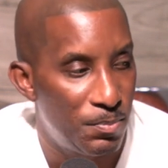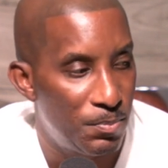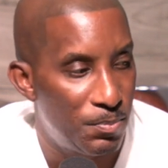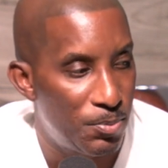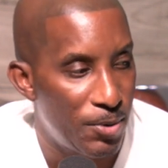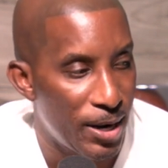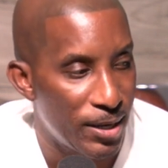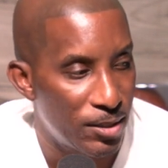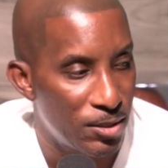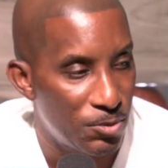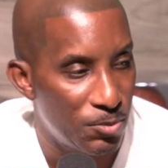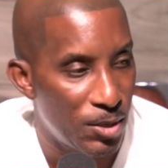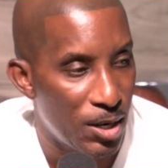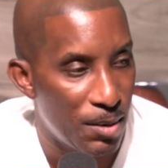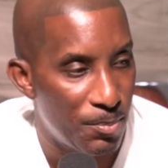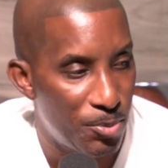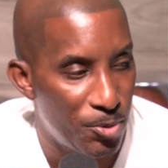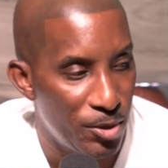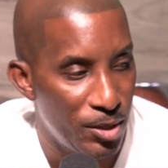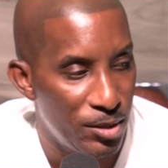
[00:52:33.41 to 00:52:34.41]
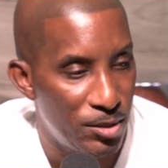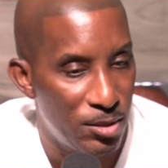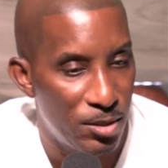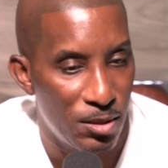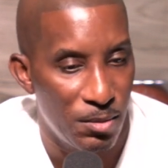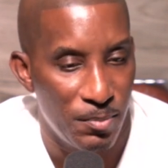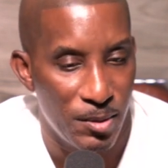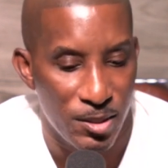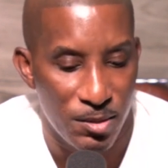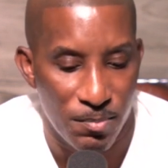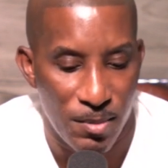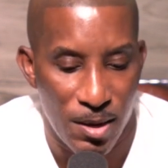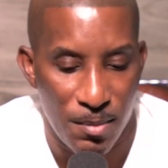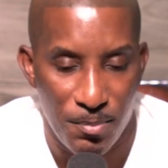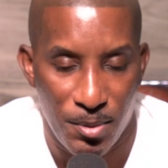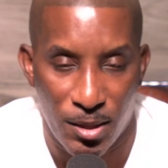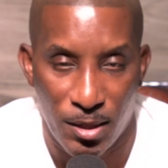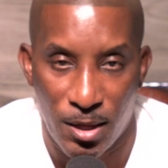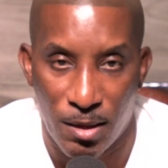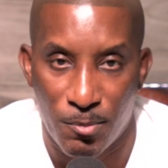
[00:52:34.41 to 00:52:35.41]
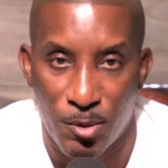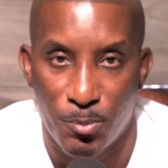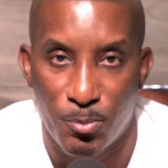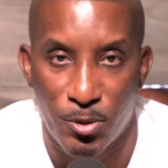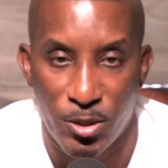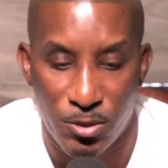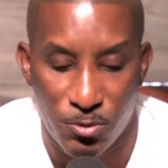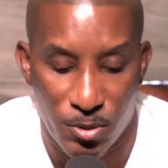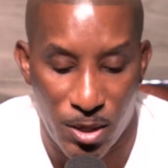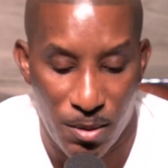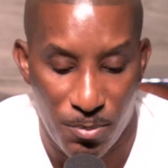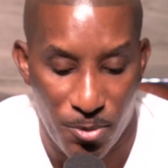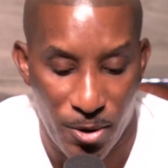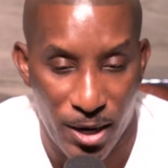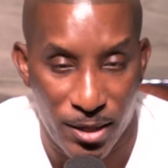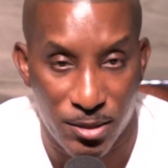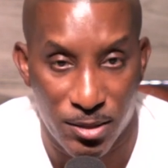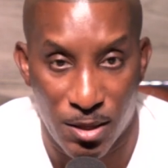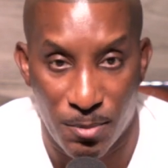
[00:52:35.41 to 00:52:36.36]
practice what I preach to the best of my ability. I'm going to preach what I practice.